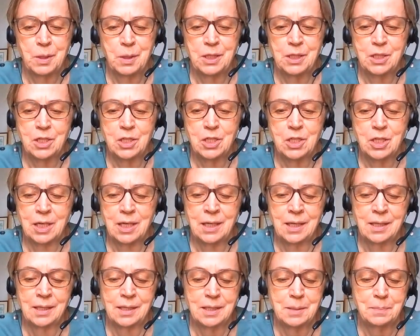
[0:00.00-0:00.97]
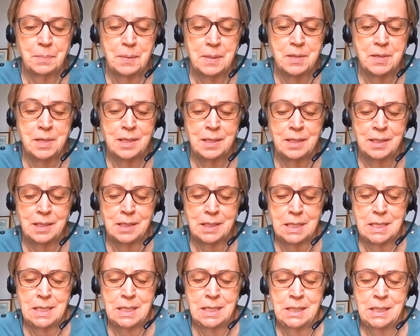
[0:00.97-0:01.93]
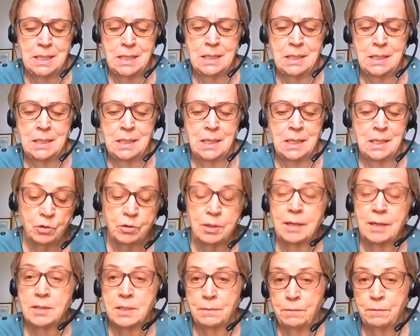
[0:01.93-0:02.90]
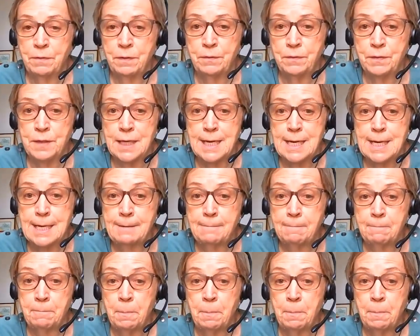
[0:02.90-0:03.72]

which expired in 2015.